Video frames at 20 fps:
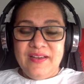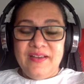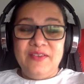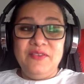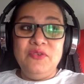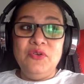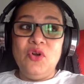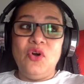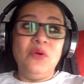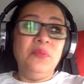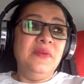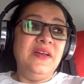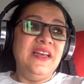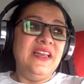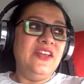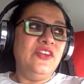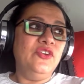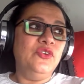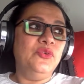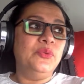
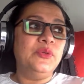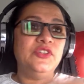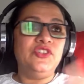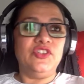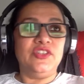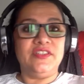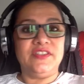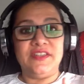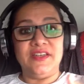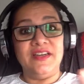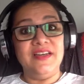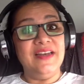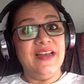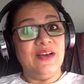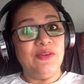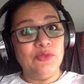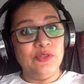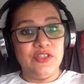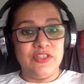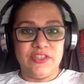Normally, you would just
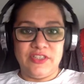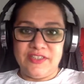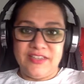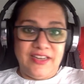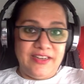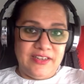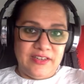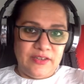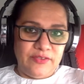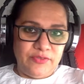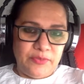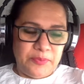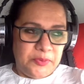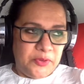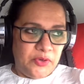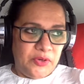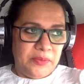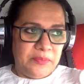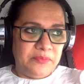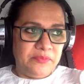announce the title of a
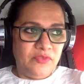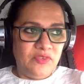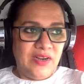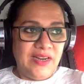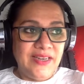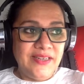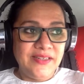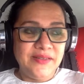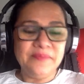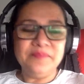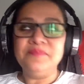poem, right?